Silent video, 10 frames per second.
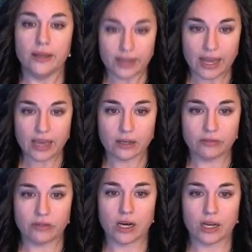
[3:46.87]

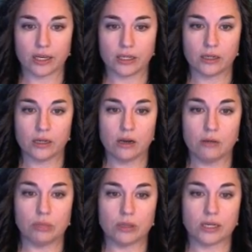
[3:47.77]
-9
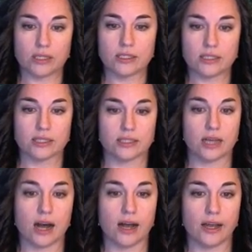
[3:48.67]
plus
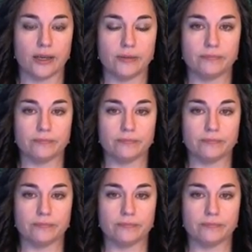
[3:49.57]
6i.